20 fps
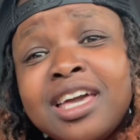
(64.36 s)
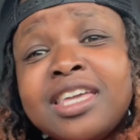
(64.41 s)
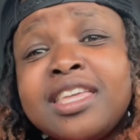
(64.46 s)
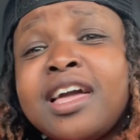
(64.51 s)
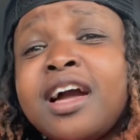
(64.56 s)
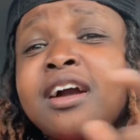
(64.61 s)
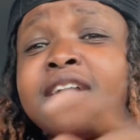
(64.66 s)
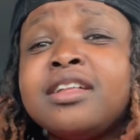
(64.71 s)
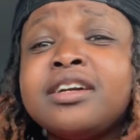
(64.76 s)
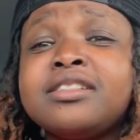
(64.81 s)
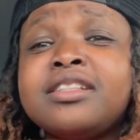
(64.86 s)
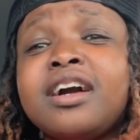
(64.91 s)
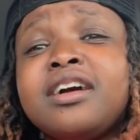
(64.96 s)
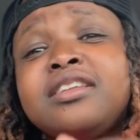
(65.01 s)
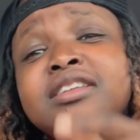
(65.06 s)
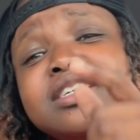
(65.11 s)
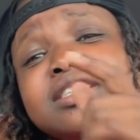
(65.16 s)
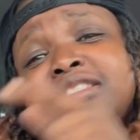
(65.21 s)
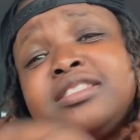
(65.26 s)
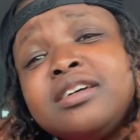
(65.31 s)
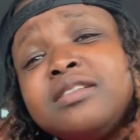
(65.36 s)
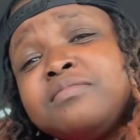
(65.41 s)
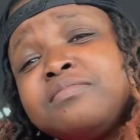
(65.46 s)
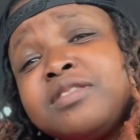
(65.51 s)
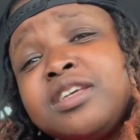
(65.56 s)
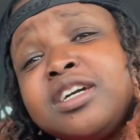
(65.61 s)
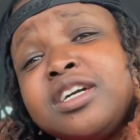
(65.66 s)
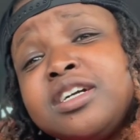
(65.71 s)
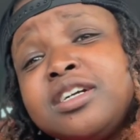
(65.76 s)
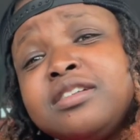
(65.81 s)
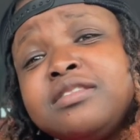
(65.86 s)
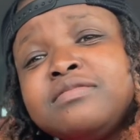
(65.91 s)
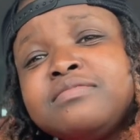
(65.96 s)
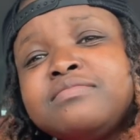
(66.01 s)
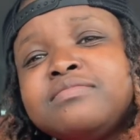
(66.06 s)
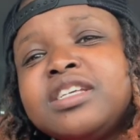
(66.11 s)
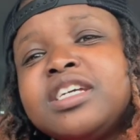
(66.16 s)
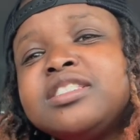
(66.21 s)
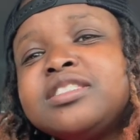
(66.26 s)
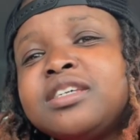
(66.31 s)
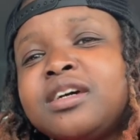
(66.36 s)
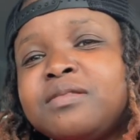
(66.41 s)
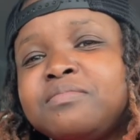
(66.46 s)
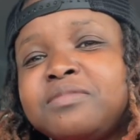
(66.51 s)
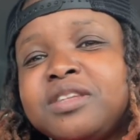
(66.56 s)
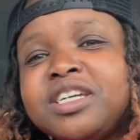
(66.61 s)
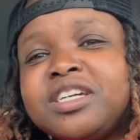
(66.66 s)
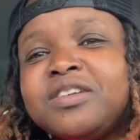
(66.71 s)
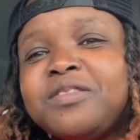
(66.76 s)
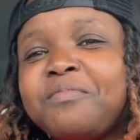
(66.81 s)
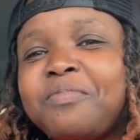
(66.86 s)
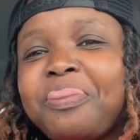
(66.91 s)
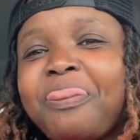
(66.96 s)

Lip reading: y'all clicked on the thumbnail. Y'all clicked on the